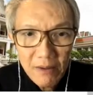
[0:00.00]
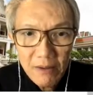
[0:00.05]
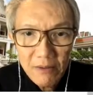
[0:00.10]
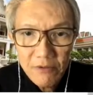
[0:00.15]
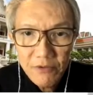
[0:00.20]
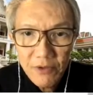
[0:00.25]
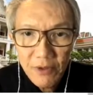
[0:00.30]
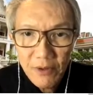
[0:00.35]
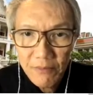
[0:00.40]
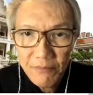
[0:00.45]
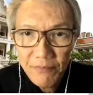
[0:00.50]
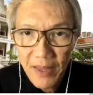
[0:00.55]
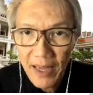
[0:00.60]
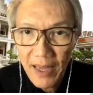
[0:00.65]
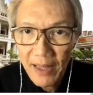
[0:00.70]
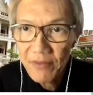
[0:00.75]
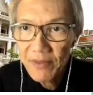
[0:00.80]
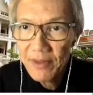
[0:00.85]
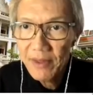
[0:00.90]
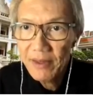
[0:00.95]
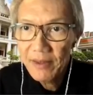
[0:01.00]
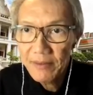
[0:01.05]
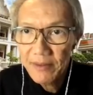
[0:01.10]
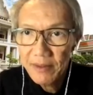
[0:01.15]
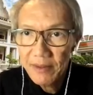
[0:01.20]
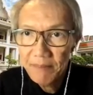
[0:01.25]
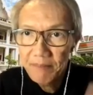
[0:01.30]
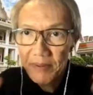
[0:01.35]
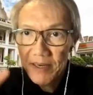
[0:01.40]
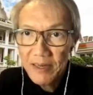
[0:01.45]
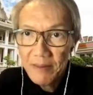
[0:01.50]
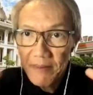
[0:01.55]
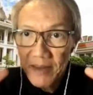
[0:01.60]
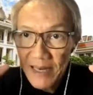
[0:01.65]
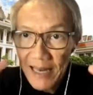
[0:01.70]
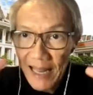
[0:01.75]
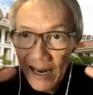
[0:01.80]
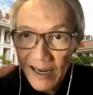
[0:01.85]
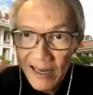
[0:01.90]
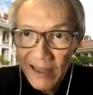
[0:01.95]
So that's the
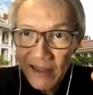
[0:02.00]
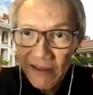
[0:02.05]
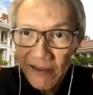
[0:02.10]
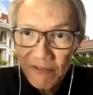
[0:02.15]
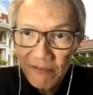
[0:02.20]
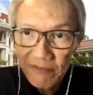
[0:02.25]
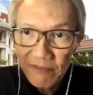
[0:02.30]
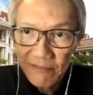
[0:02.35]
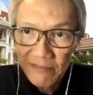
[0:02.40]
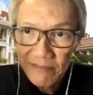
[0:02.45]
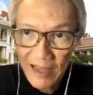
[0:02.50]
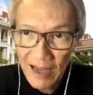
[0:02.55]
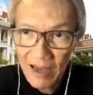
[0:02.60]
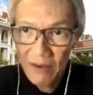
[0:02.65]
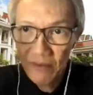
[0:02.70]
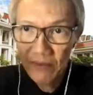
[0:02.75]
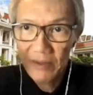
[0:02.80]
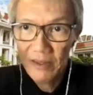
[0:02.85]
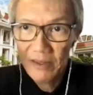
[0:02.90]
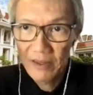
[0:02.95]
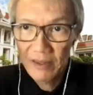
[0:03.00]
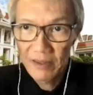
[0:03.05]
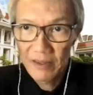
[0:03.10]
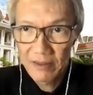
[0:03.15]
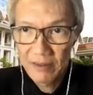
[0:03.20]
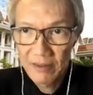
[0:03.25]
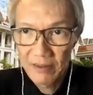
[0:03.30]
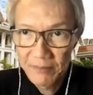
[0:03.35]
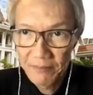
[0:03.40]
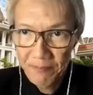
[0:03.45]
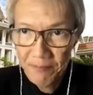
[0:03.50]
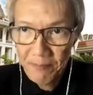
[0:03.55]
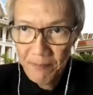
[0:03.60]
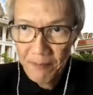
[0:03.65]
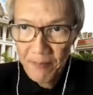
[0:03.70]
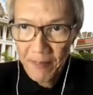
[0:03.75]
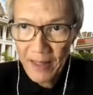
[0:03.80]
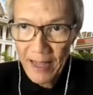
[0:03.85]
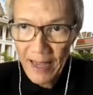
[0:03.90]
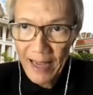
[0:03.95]
preliminary. Now the
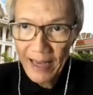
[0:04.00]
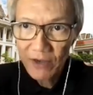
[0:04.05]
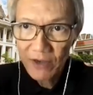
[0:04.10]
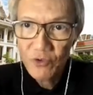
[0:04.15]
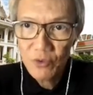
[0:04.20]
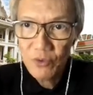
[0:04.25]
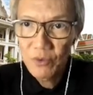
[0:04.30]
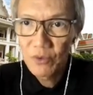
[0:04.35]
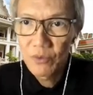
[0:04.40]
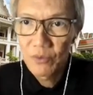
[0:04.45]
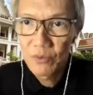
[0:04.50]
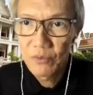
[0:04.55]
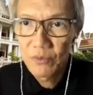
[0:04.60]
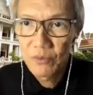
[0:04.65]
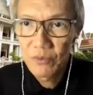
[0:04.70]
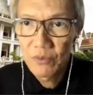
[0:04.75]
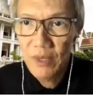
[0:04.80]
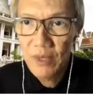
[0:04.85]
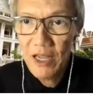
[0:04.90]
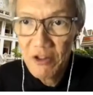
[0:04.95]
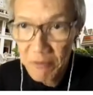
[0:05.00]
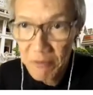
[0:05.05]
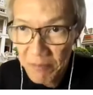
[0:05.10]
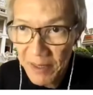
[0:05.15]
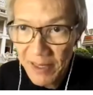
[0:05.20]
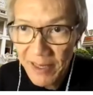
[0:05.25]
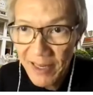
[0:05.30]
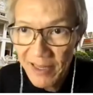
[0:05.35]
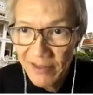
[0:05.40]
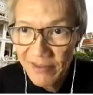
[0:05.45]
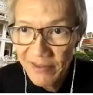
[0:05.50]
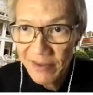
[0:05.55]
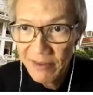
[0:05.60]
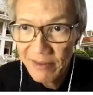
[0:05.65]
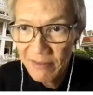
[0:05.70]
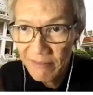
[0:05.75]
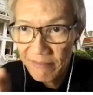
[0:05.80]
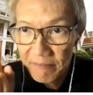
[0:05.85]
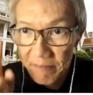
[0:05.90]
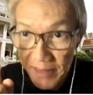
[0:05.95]
actual
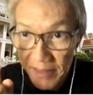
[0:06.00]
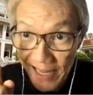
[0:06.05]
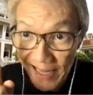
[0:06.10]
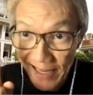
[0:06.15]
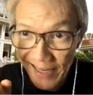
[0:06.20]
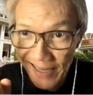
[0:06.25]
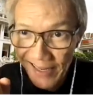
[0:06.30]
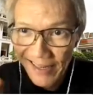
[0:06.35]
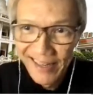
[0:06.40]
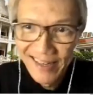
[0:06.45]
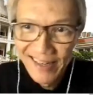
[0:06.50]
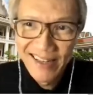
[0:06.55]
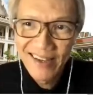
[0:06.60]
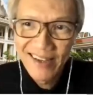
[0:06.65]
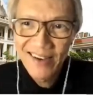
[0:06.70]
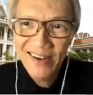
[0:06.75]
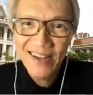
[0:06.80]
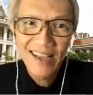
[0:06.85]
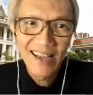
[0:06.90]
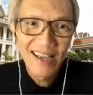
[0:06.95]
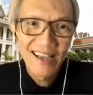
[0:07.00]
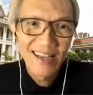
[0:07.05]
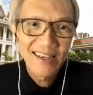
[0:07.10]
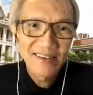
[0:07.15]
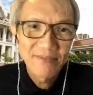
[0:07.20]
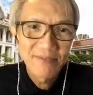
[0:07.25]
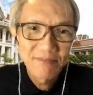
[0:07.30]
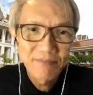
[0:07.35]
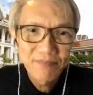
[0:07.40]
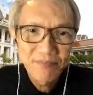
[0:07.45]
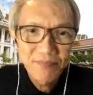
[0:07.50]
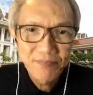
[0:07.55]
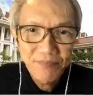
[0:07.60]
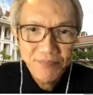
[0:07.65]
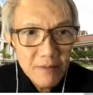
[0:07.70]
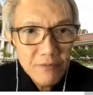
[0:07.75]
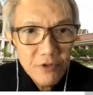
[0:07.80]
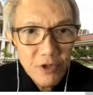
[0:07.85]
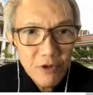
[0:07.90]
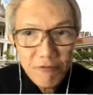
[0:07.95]
explanation begin. Okay.
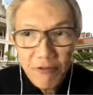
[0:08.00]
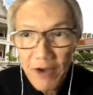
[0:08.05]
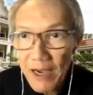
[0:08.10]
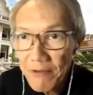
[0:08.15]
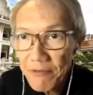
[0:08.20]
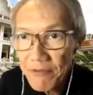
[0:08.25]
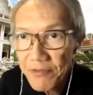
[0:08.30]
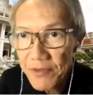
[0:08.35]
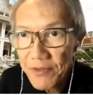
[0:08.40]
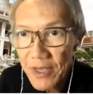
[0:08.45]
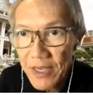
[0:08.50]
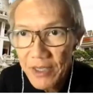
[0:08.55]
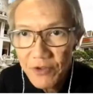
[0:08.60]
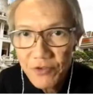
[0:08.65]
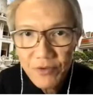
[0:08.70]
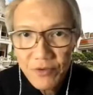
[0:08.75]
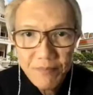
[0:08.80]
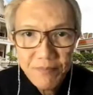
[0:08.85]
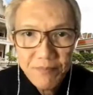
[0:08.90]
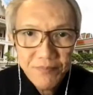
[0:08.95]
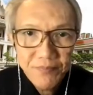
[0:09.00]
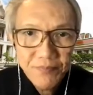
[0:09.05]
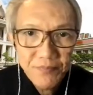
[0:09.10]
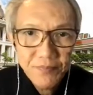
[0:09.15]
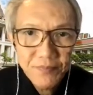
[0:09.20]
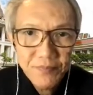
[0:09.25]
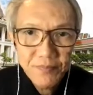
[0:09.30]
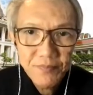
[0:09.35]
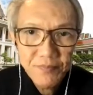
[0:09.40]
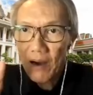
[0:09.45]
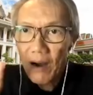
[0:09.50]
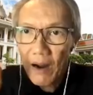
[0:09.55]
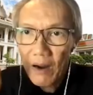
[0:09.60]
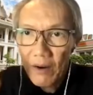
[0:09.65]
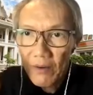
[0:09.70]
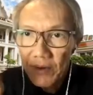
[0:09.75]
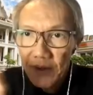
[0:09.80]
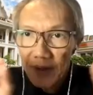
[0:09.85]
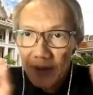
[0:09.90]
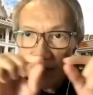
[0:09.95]
So 5 stage, all
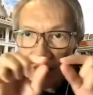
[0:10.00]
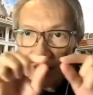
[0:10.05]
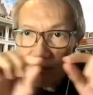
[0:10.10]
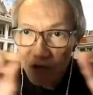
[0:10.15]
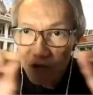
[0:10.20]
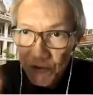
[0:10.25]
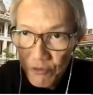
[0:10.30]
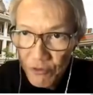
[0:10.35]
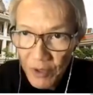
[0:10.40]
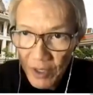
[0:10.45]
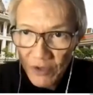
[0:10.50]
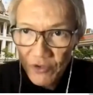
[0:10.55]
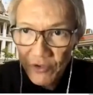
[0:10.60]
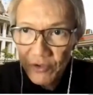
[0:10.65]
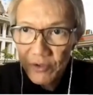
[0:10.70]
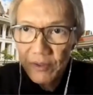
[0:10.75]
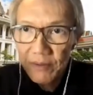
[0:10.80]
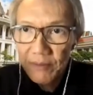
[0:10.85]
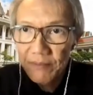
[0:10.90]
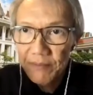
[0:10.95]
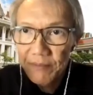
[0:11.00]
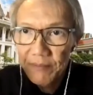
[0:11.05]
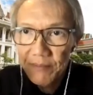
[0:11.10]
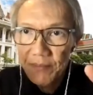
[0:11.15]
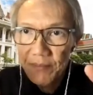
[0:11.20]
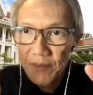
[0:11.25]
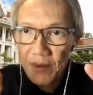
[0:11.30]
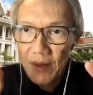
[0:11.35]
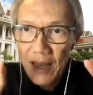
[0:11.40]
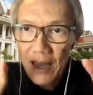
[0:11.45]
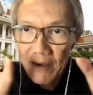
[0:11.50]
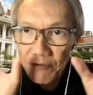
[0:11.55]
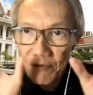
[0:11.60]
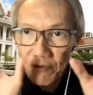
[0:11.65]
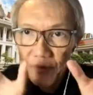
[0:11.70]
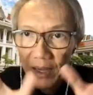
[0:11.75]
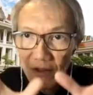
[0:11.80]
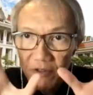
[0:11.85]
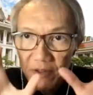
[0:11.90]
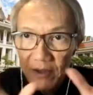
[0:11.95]
the instruction have
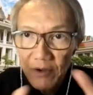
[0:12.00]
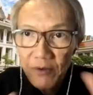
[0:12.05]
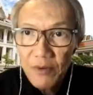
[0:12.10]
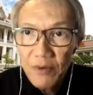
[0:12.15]
to execute